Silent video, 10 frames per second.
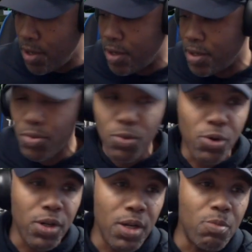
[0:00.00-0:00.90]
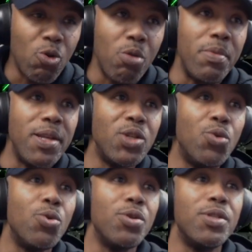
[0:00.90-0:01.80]
This world need more
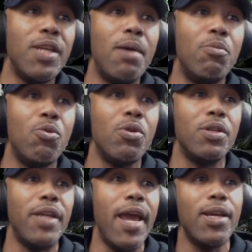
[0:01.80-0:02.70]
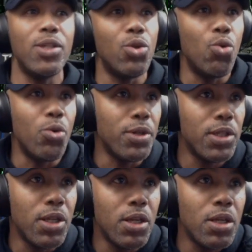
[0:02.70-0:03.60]
mentors, not more
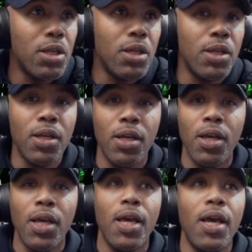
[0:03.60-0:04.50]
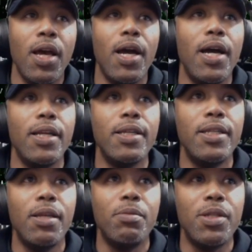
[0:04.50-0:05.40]
gangsters. All right, let's
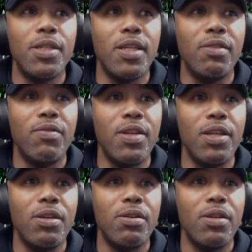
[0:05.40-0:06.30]
hit up this next video.